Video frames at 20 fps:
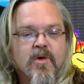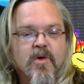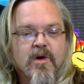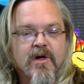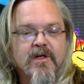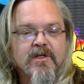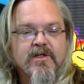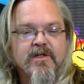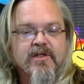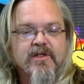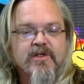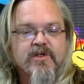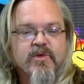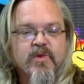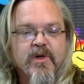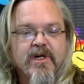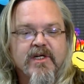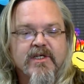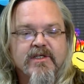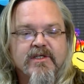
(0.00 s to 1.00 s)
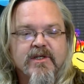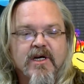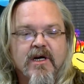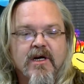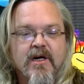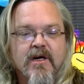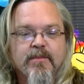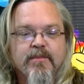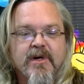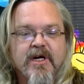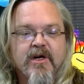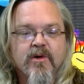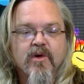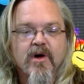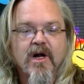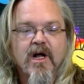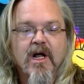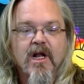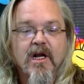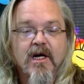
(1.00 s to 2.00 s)
According to the Swedish uh,
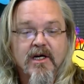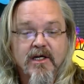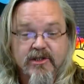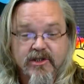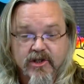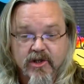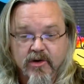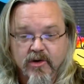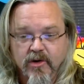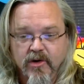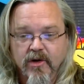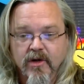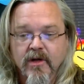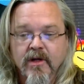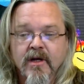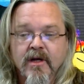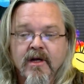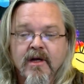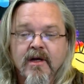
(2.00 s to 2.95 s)
Meteorological